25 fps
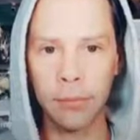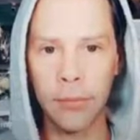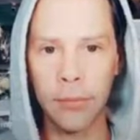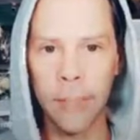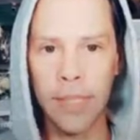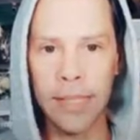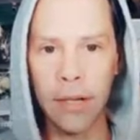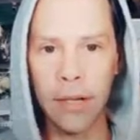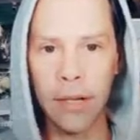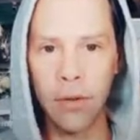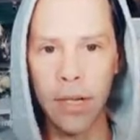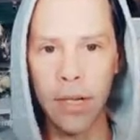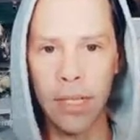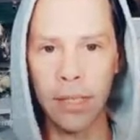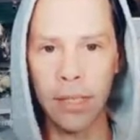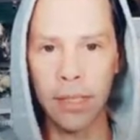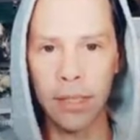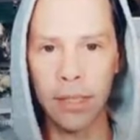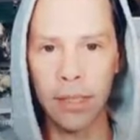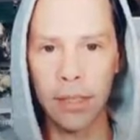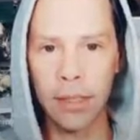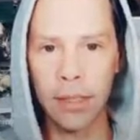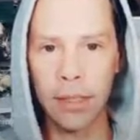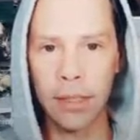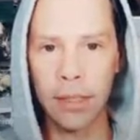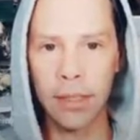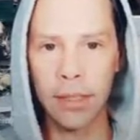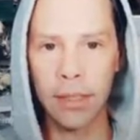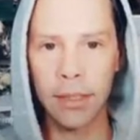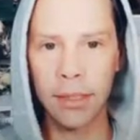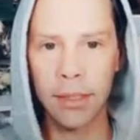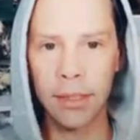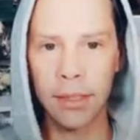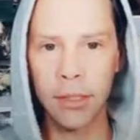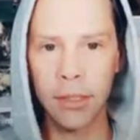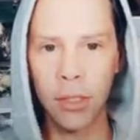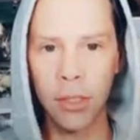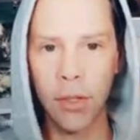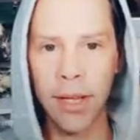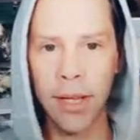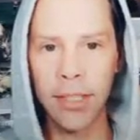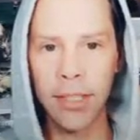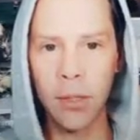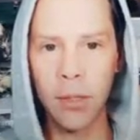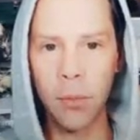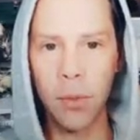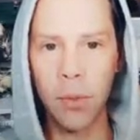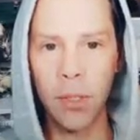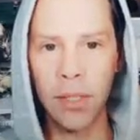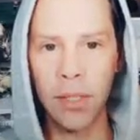Is that real?
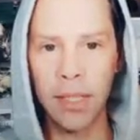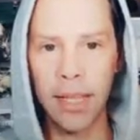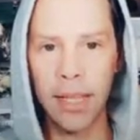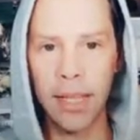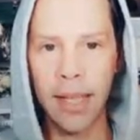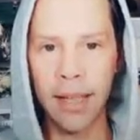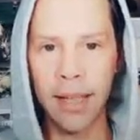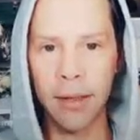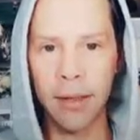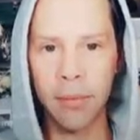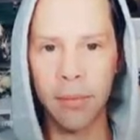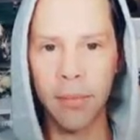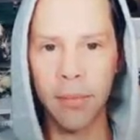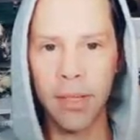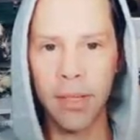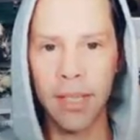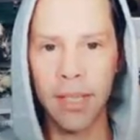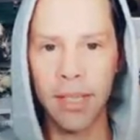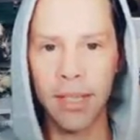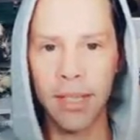Jurassic World the game?